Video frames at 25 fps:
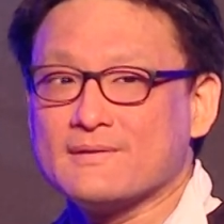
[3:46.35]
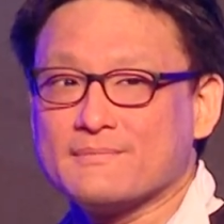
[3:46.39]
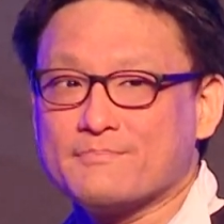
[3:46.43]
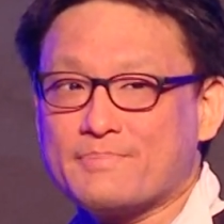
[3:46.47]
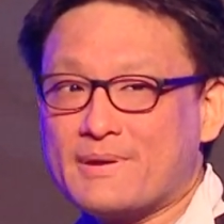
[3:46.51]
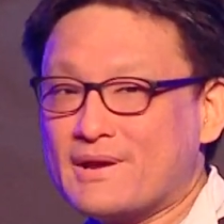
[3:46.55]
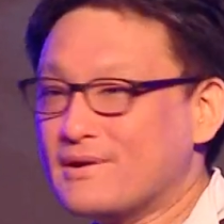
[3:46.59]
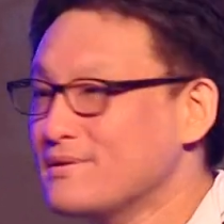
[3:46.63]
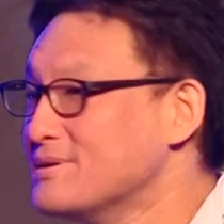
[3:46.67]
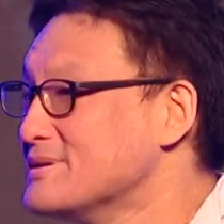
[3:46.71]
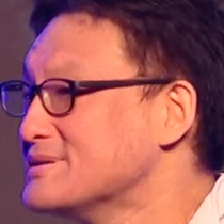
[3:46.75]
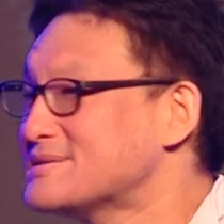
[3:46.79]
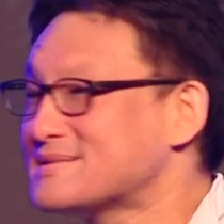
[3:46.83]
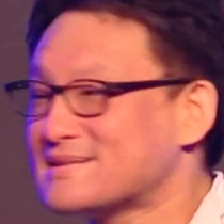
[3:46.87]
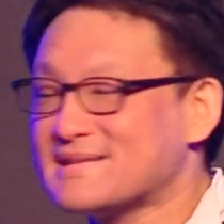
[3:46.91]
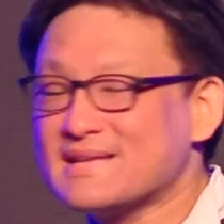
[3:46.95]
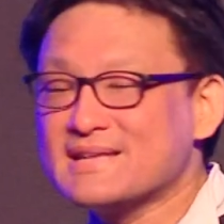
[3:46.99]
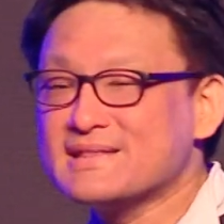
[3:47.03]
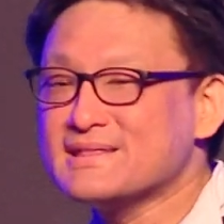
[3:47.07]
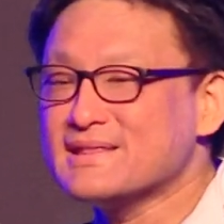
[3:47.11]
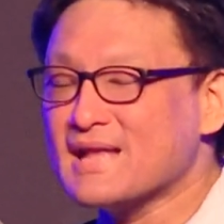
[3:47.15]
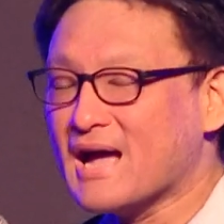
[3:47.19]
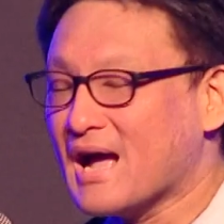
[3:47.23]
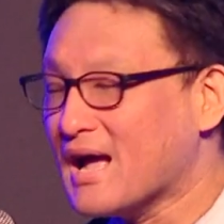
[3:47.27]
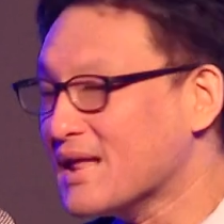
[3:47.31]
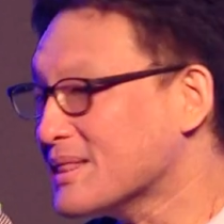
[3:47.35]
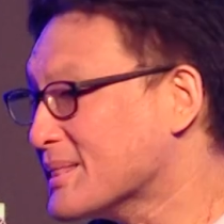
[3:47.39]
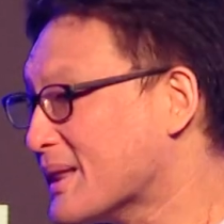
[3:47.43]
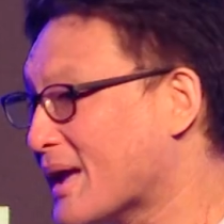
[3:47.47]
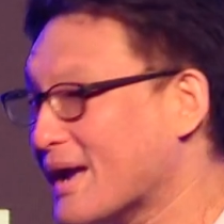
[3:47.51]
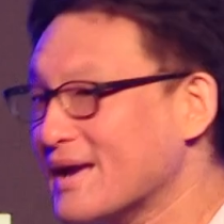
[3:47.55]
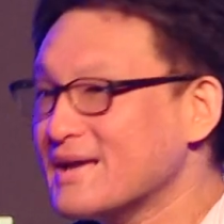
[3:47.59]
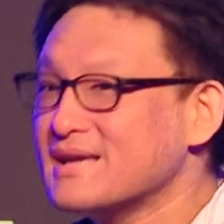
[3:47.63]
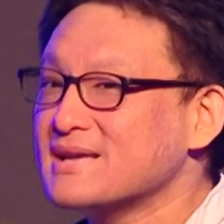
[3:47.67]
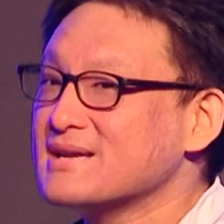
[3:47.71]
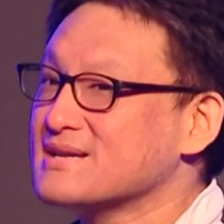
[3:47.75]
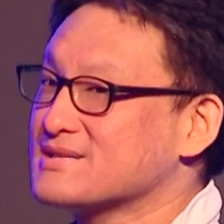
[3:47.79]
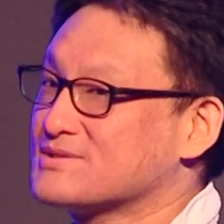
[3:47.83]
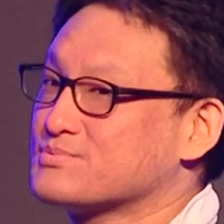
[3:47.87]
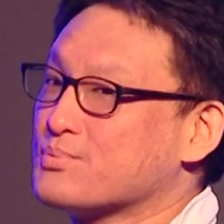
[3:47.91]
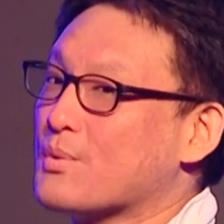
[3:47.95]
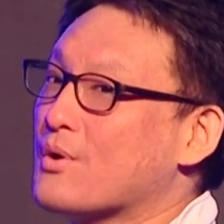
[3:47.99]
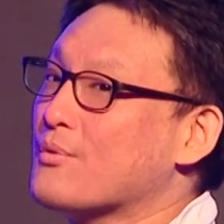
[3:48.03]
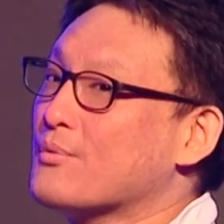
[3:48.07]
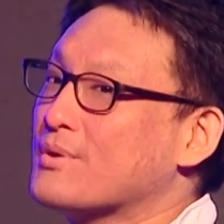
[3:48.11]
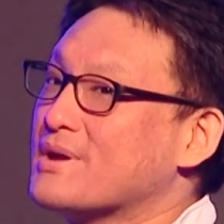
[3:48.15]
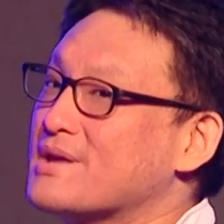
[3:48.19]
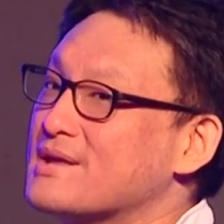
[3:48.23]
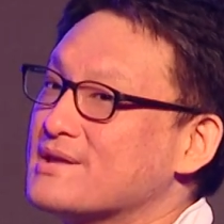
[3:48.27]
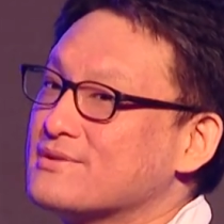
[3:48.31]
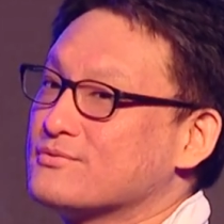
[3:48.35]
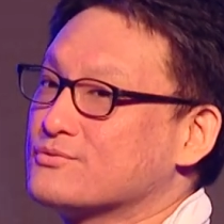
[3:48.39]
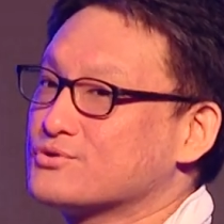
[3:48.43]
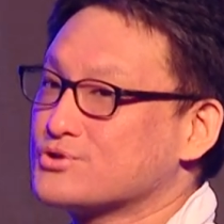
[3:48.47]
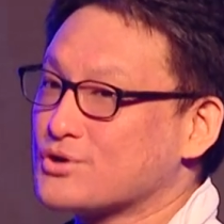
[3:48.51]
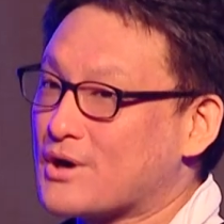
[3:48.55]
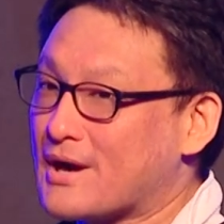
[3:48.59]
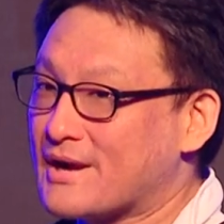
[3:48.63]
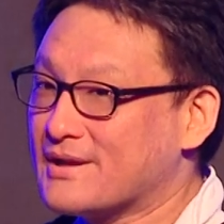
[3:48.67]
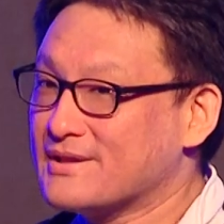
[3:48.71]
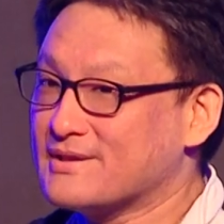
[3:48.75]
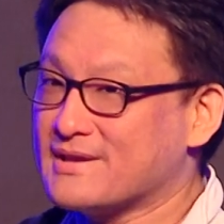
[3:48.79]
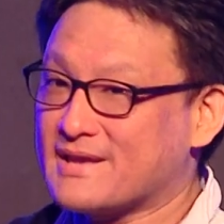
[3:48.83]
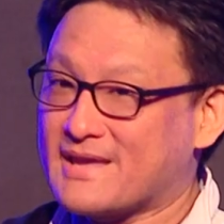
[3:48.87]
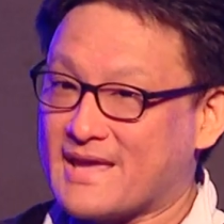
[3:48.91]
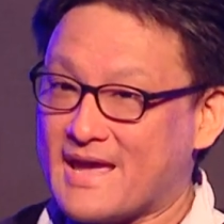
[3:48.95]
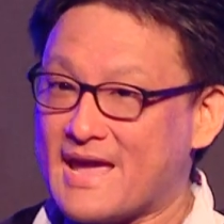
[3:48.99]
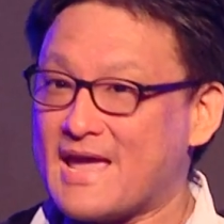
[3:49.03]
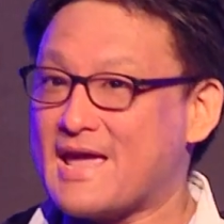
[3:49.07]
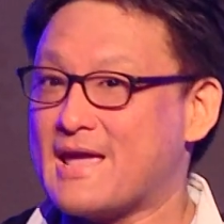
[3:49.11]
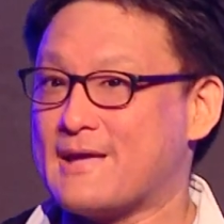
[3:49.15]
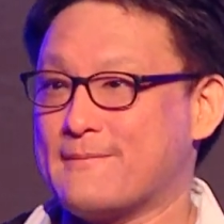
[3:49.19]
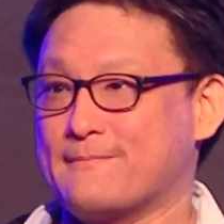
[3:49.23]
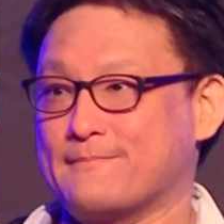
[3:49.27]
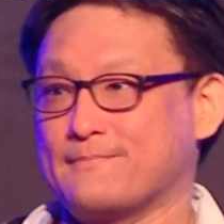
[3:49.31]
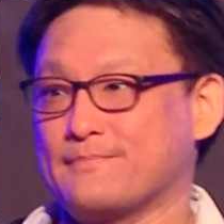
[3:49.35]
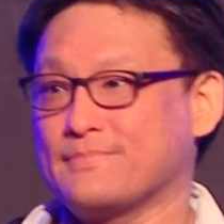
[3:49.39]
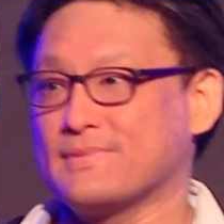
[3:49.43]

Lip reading: Parents did not like us when we tried the game.